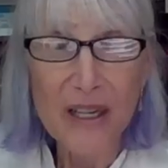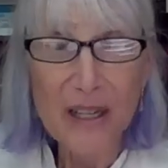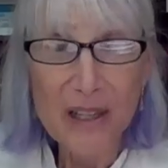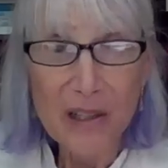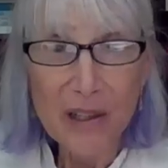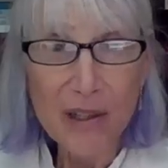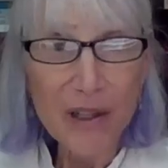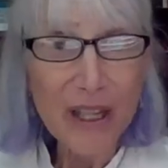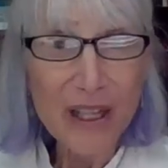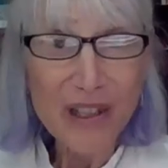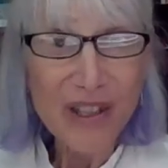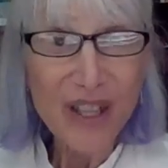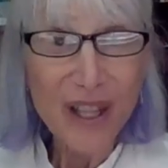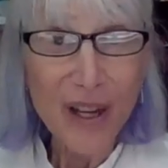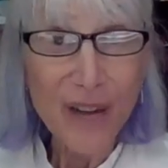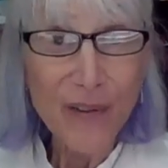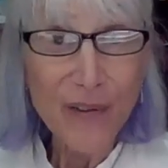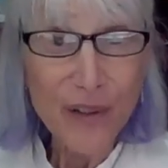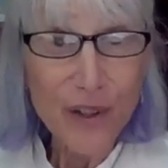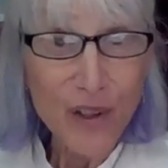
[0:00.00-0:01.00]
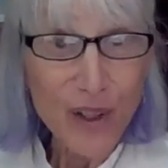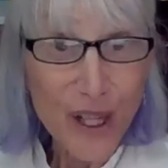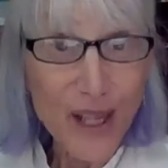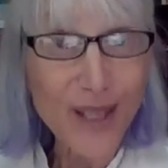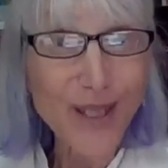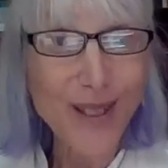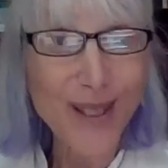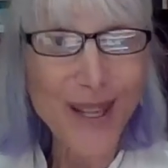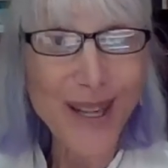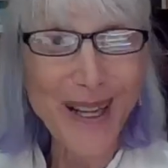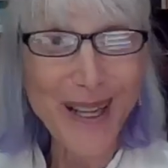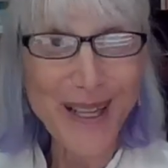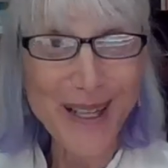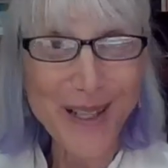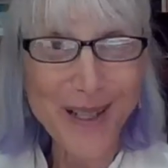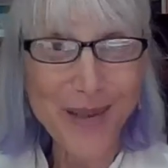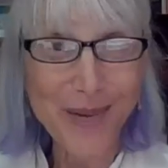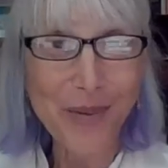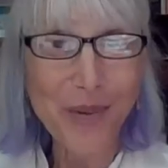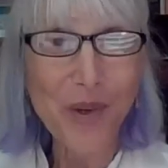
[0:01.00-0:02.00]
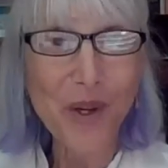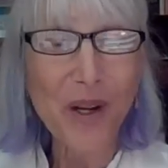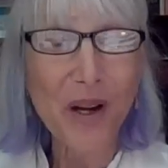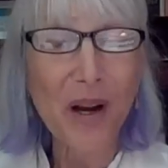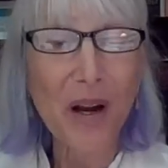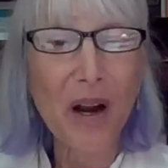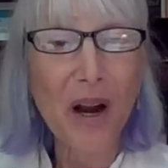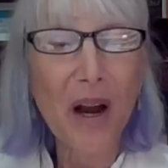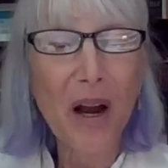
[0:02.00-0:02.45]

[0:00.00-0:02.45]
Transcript: You're not self-digesting, as it were.